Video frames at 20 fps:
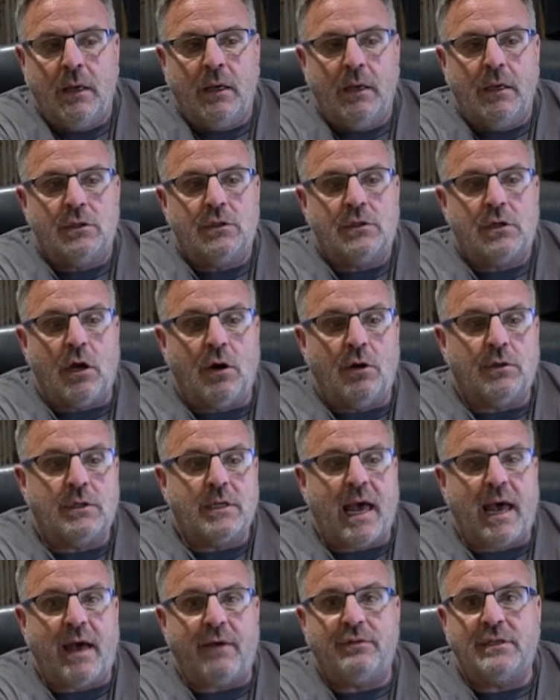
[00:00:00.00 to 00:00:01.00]
So to
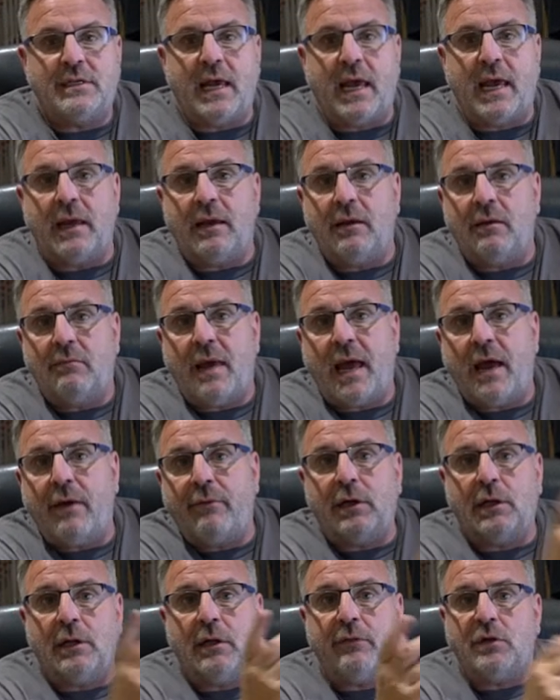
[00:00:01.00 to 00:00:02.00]
have, say,
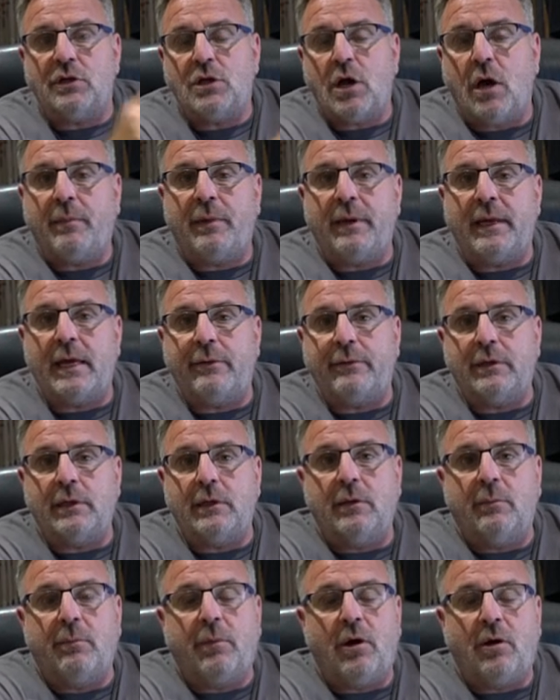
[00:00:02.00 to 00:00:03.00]
Arial at the top and Arial at
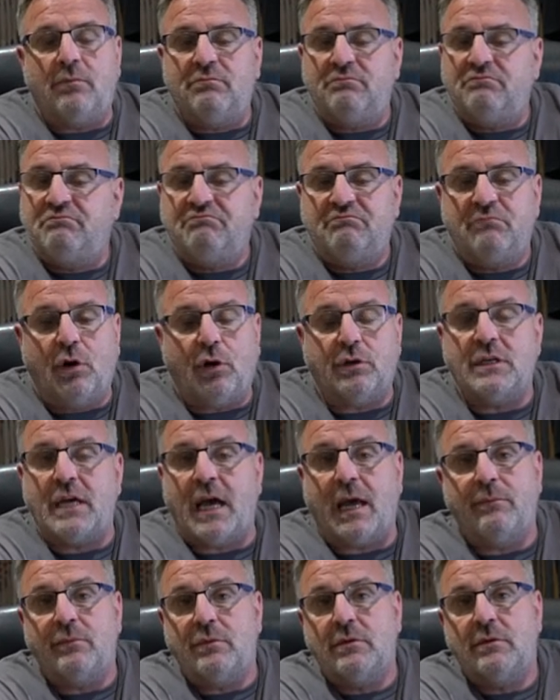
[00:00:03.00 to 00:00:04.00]
the bottom, or
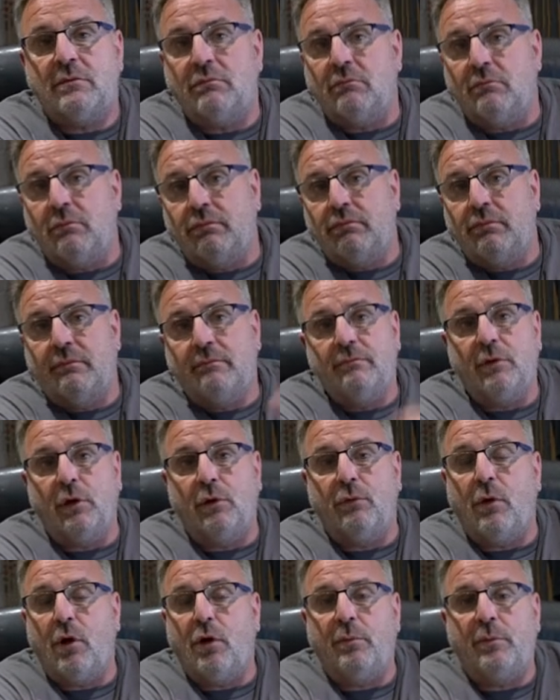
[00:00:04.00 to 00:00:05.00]
Times New
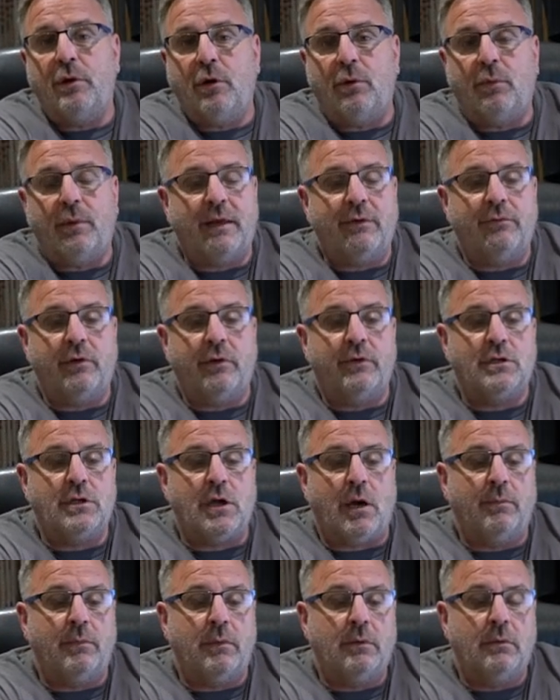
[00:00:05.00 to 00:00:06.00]
Roman or whatever at the
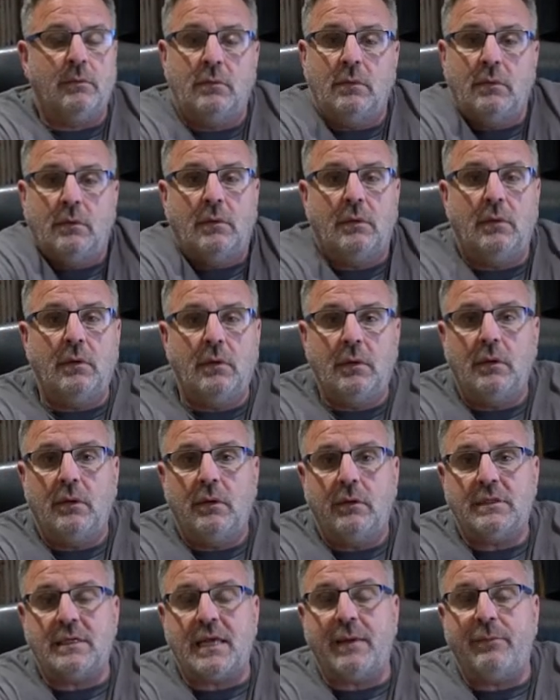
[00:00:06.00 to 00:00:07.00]
top and
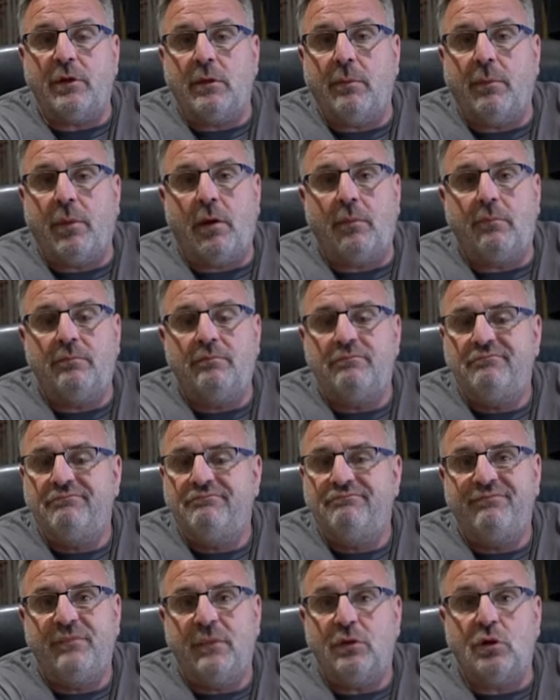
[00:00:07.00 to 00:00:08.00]
same at the bottom,
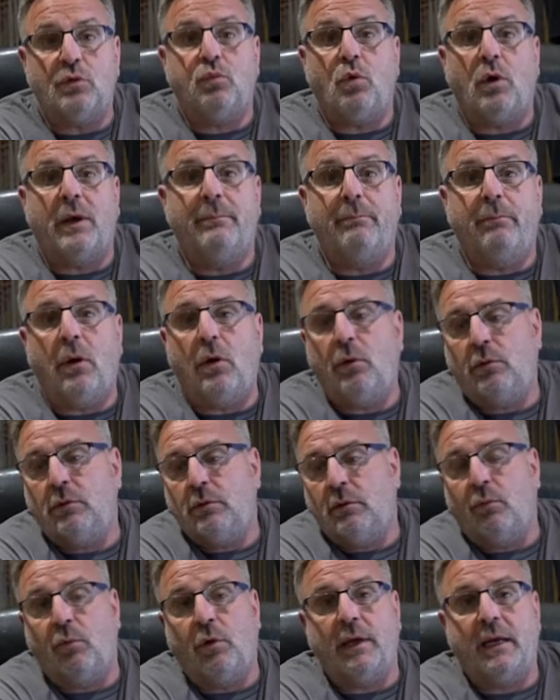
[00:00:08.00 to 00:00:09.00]
just one in bold
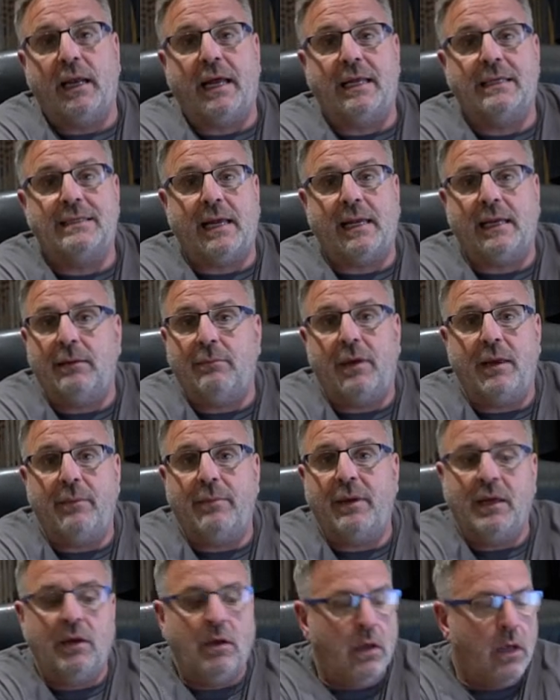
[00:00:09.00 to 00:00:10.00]
and one in italic
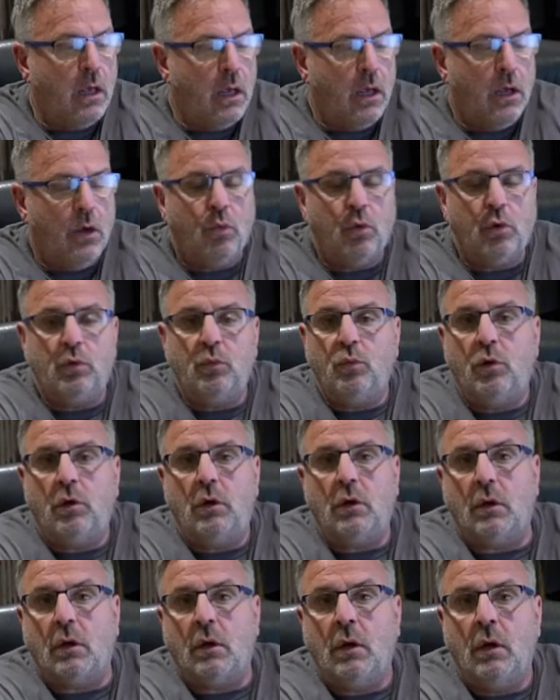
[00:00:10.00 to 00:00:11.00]
maybe, wouldn't
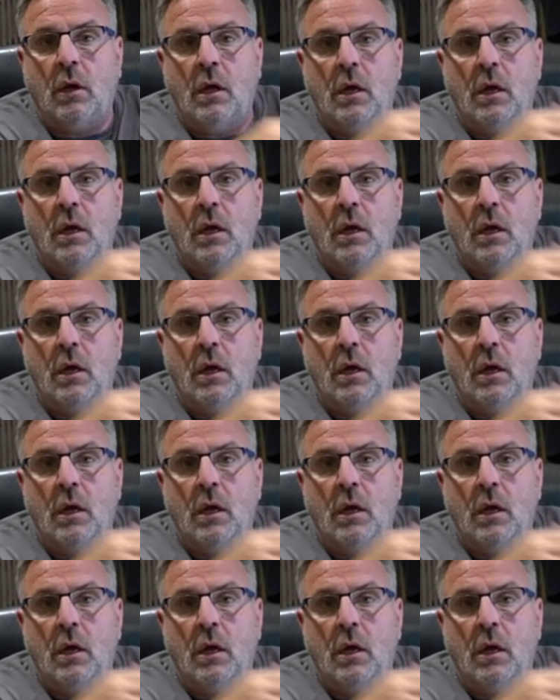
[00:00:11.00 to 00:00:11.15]
work.